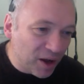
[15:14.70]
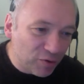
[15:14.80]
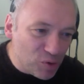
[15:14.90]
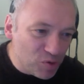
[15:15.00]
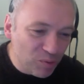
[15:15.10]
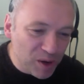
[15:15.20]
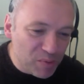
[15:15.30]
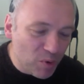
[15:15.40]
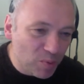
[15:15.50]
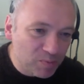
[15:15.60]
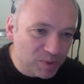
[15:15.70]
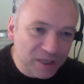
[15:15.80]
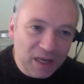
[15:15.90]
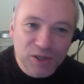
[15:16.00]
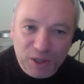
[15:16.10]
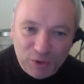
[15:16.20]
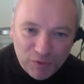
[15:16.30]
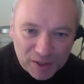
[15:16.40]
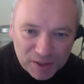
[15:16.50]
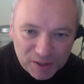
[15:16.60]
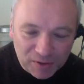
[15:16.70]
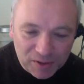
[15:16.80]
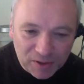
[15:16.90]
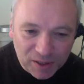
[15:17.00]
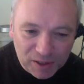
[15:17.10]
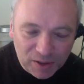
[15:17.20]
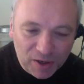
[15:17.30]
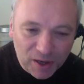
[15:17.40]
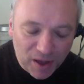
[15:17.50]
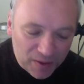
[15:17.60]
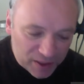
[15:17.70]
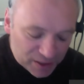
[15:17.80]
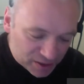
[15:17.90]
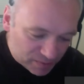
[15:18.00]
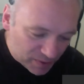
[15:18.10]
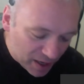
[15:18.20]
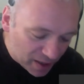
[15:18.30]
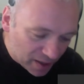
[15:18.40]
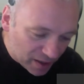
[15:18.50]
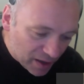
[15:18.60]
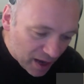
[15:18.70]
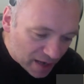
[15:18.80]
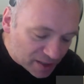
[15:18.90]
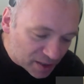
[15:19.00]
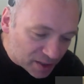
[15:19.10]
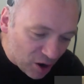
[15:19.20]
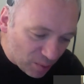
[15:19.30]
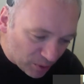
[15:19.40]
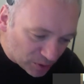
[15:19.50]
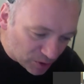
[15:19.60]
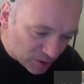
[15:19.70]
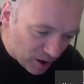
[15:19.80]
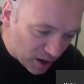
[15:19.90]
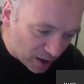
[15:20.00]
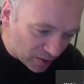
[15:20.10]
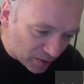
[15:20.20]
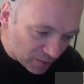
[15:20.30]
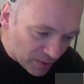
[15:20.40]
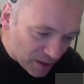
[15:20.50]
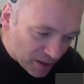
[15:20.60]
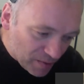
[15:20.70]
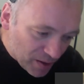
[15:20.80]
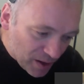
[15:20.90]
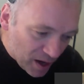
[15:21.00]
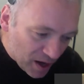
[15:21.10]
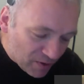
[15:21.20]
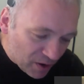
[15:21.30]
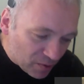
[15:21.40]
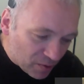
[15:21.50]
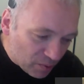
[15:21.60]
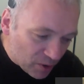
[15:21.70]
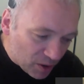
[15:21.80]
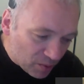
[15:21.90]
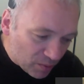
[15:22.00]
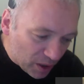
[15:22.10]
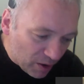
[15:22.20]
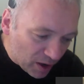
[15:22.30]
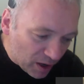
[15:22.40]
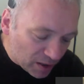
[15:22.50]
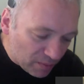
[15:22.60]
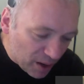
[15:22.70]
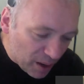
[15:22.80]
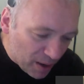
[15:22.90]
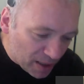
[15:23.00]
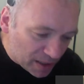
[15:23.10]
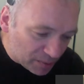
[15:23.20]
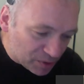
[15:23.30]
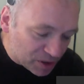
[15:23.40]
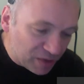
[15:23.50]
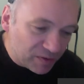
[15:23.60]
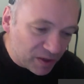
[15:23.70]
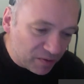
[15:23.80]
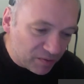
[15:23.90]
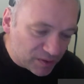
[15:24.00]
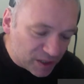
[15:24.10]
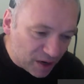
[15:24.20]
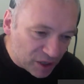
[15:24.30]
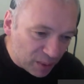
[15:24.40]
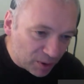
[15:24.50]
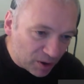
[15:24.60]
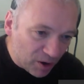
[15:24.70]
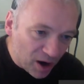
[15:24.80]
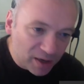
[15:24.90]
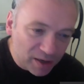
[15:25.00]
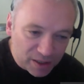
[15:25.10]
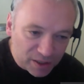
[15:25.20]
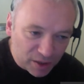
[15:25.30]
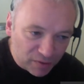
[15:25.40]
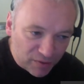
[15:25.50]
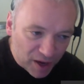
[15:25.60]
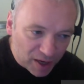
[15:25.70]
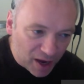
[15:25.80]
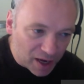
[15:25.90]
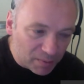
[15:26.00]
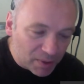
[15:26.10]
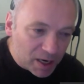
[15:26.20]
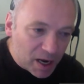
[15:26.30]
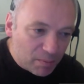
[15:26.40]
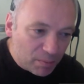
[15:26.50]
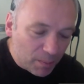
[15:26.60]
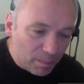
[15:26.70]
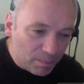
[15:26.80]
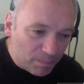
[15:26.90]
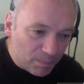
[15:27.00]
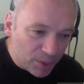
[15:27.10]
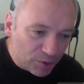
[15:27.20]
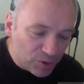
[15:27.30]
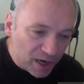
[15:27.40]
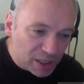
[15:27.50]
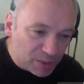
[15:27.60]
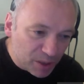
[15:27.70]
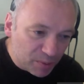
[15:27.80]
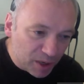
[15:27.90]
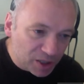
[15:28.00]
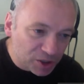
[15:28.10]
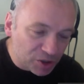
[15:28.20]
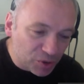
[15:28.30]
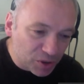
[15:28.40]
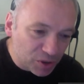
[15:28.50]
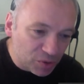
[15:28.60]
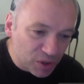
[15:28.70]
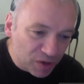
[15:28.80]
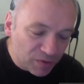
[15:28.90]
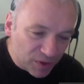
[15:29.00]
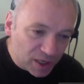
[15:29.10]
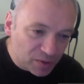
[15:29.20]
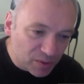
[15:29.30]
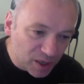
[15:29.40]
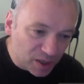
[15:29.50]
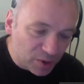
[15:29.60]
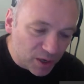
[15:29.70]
group of people potentially at risk, So I think it's just, as an example, trying to highlight that even though our base assumption is if stuff's up online, it's kind of fair game, but through data manipulation, you can do different things with it, and you can